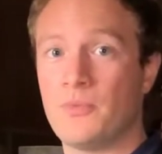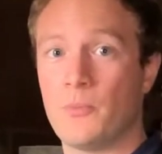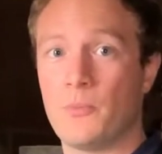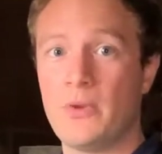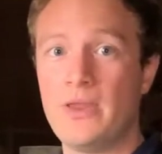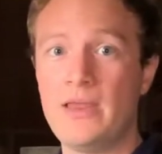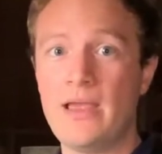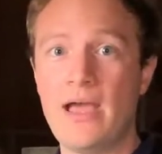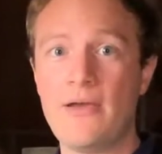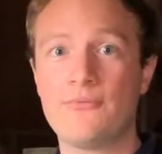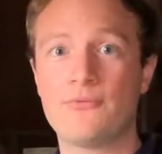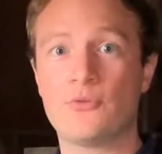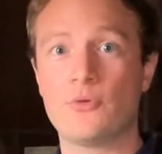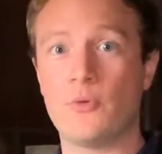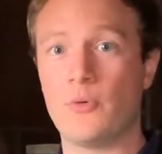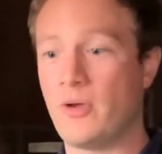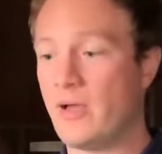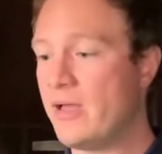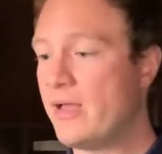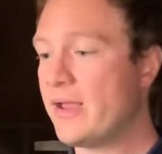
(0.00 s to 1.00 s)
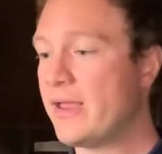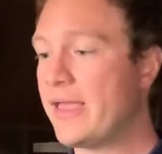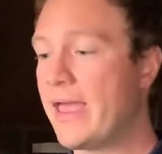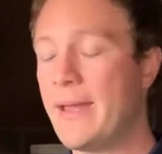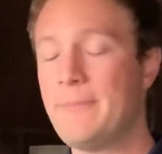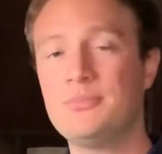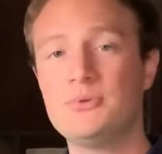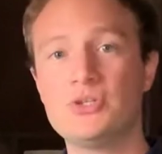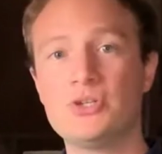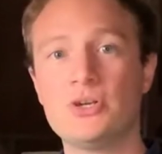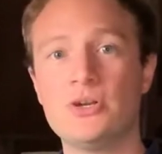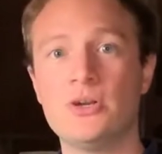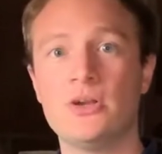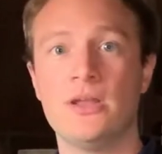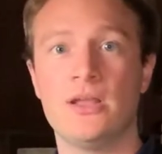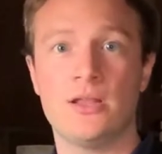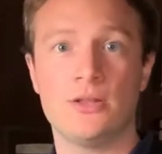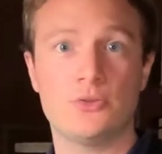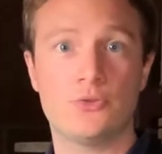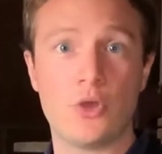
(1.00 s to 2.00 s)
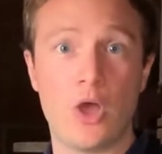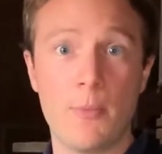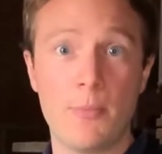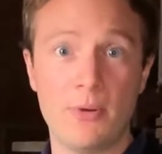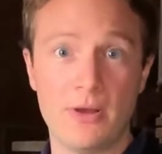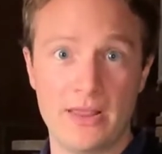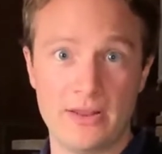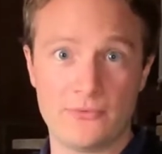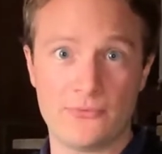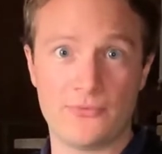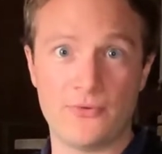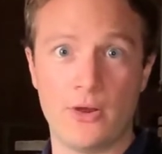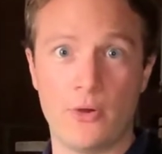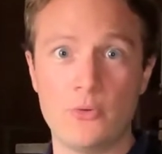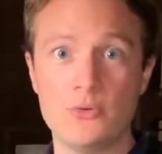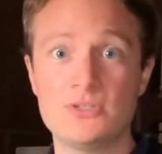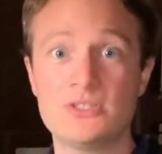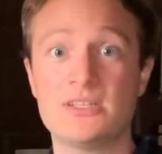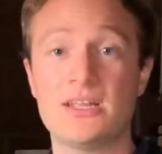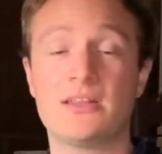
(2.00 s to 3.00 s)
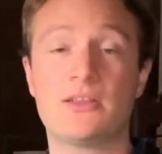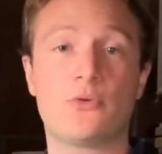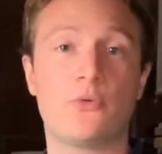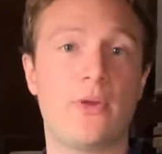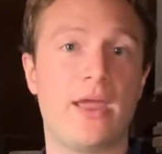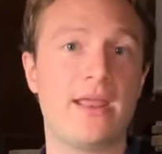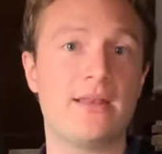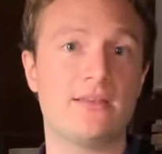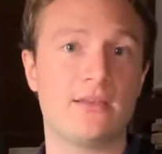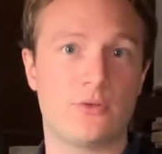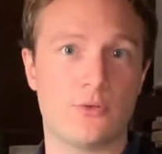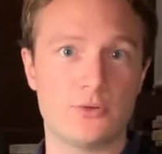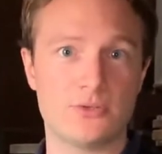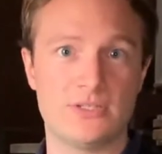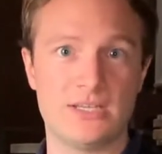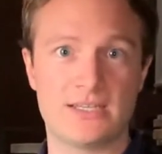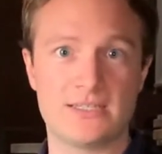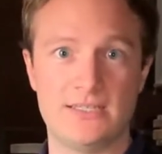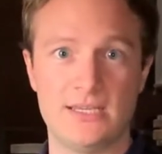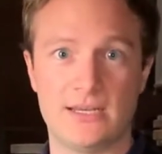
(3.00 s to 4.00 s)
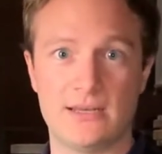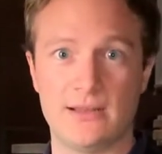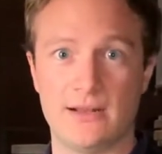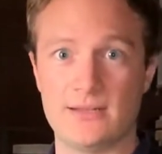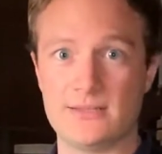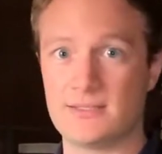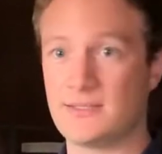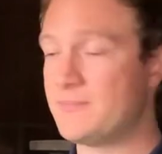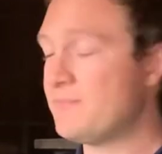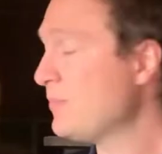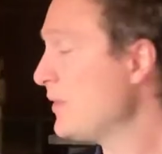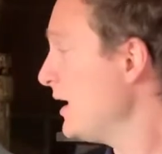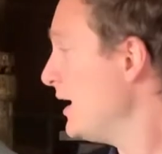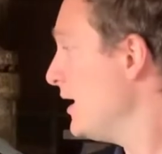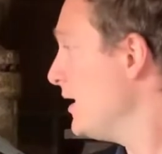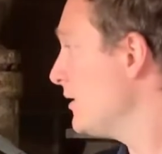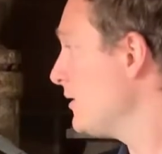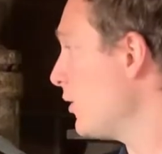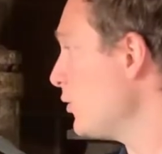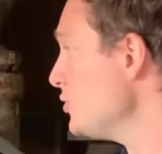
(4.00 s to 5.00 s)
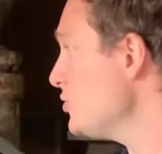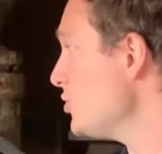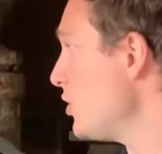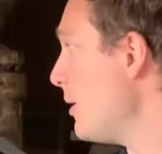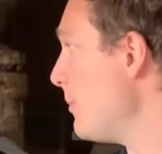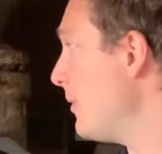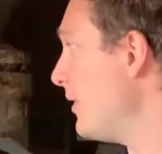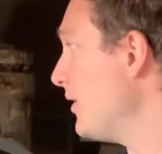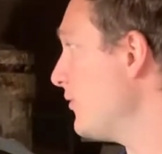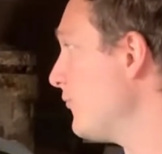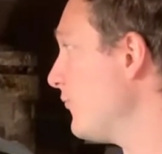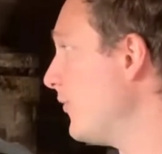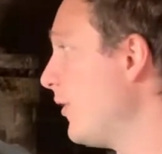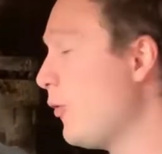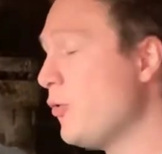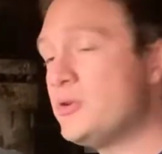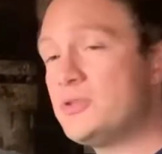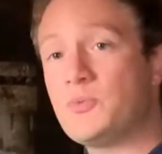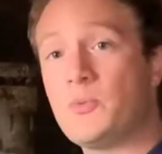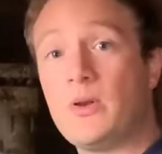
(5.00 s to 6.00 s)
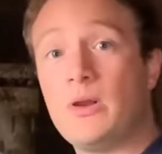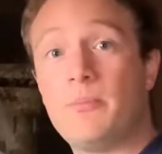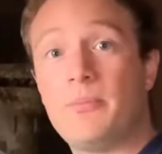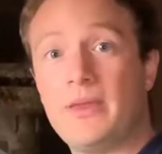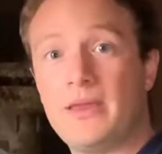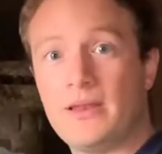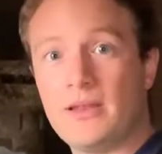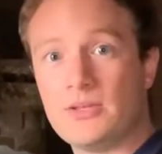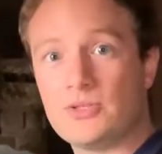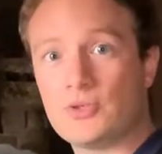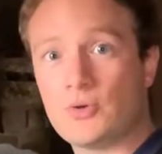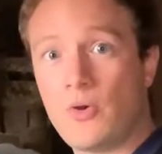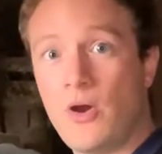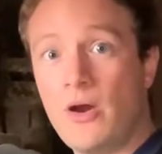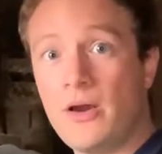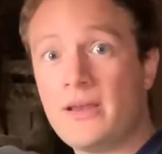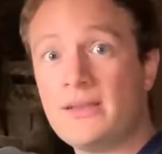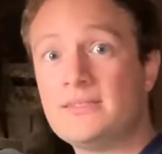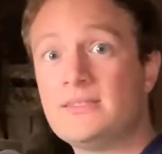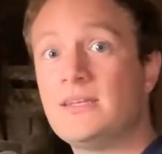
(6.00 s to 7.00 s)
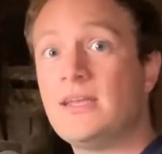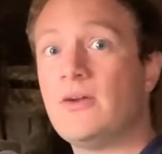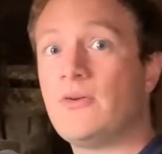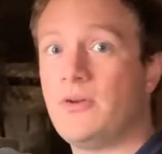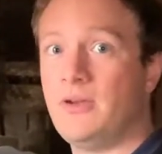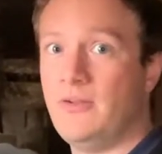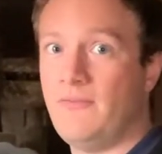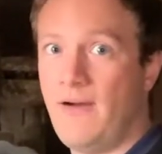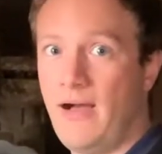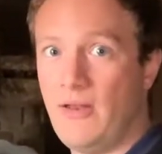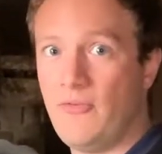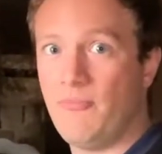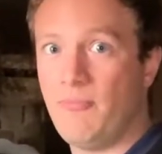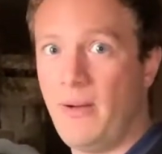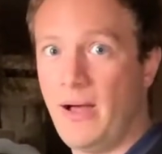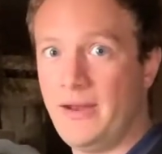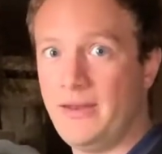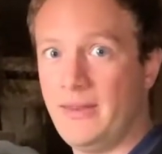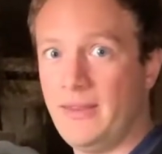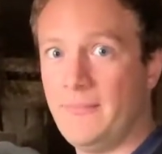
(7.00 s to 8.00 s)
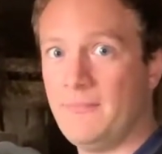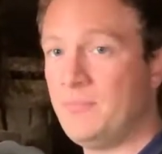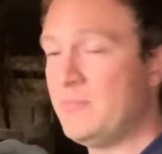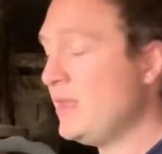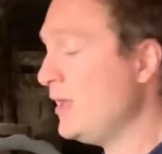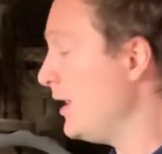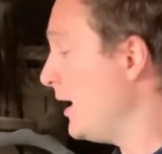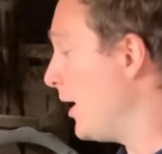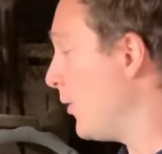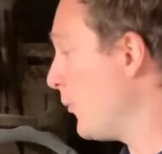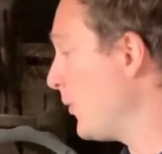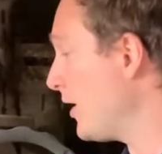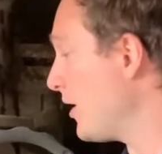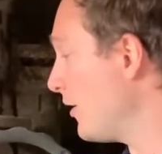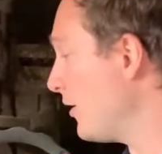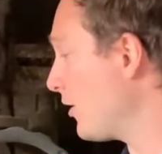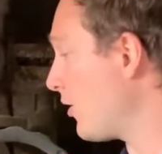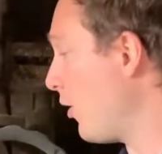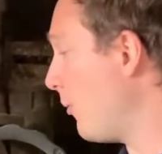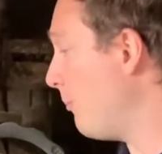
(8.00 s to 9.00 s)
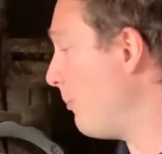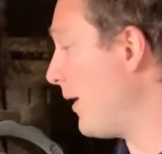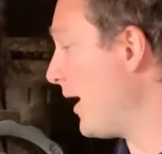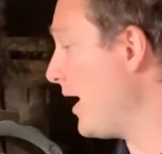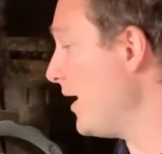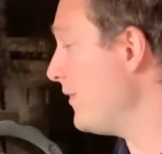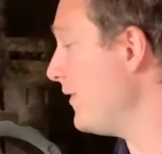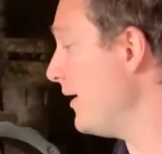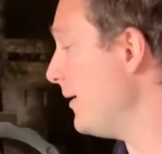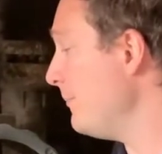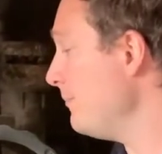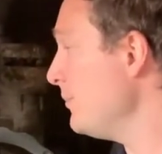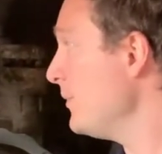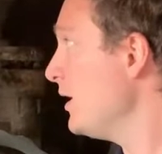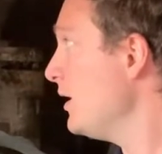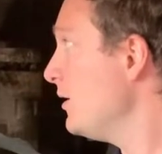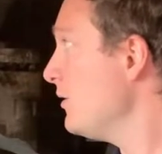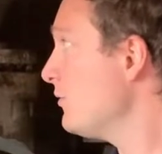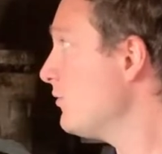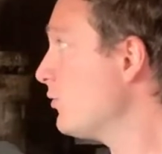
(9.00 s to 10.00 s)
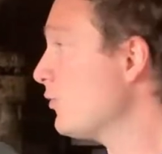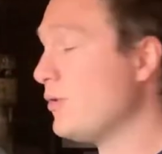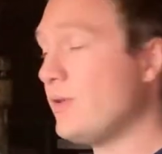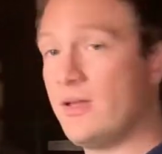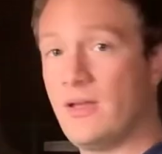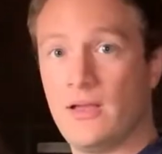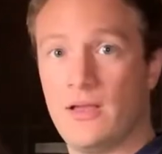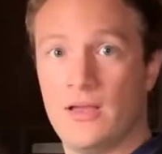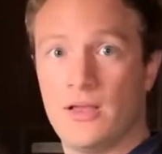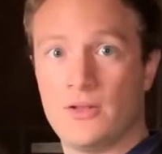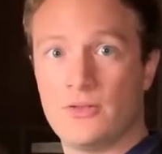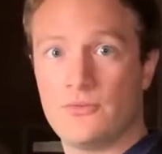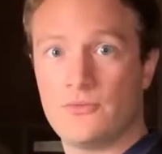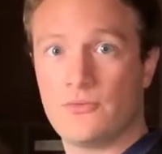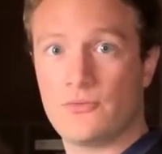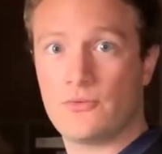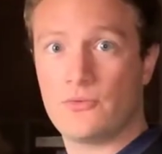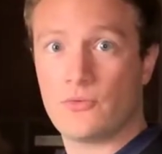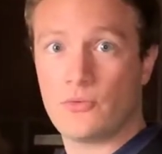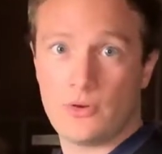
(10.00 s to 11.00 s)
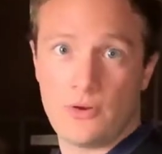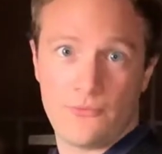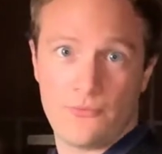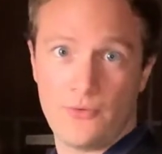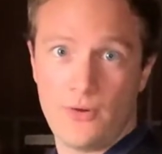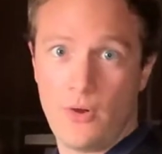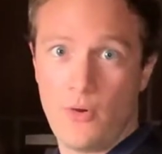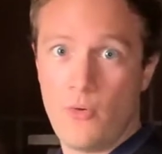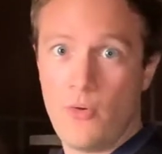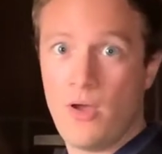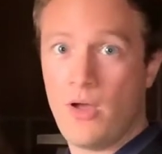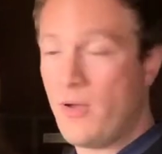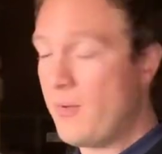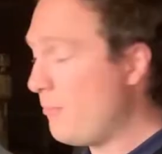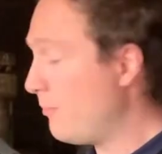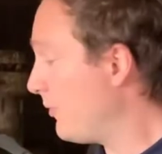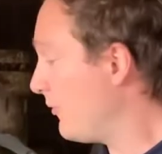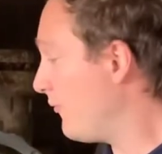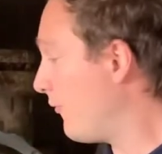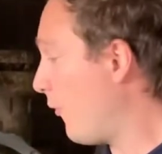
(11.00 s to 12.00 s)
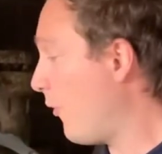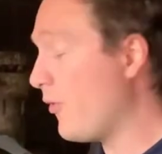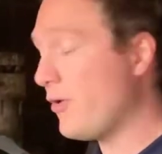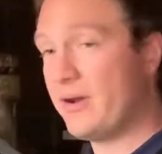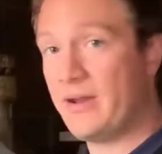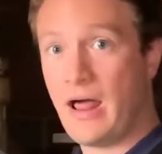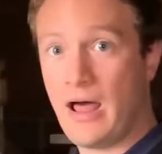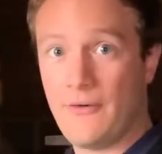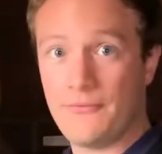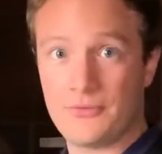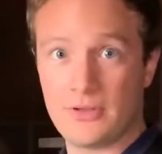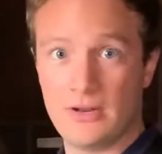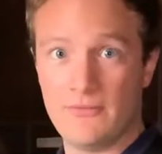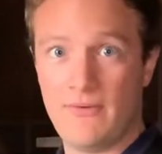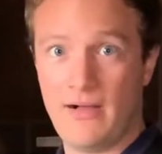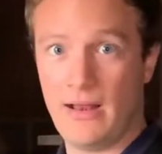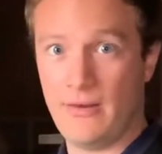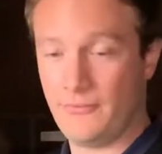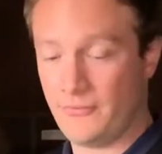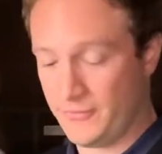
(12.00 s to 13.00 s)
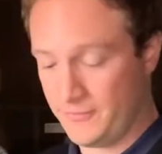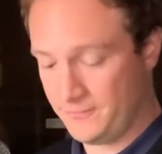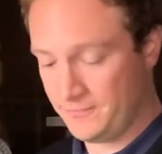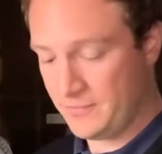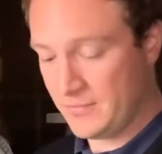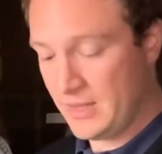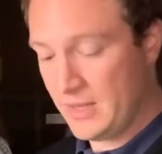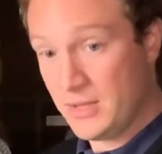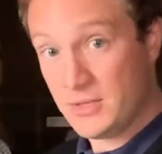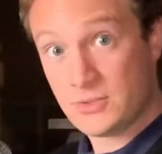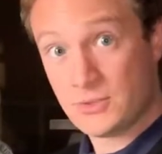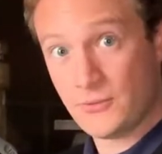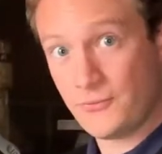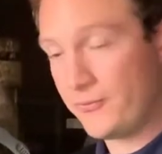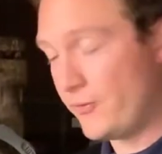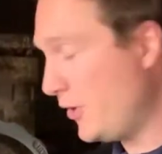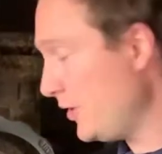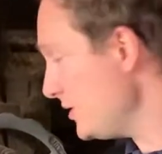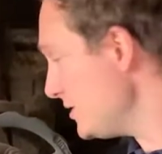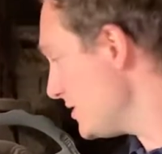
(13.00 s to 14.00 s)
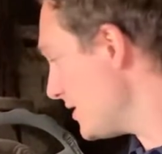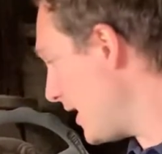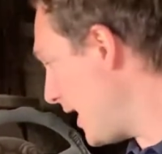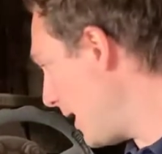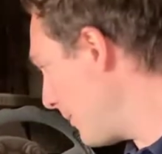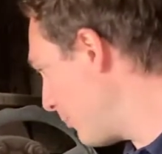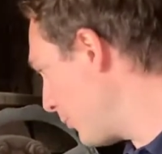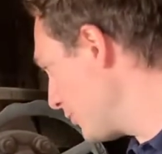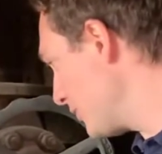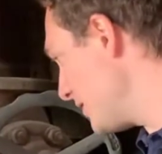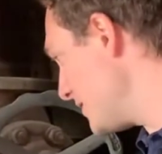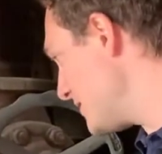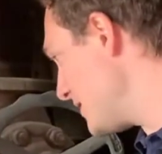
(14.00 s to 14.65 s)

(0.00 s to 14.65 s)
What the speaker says: we have to capture turbulent flows that create acoustic signals. Those turbulent flows will be the strongest here on the valve body, and we're going to compare them to the flow before and after the valve. So first, I put the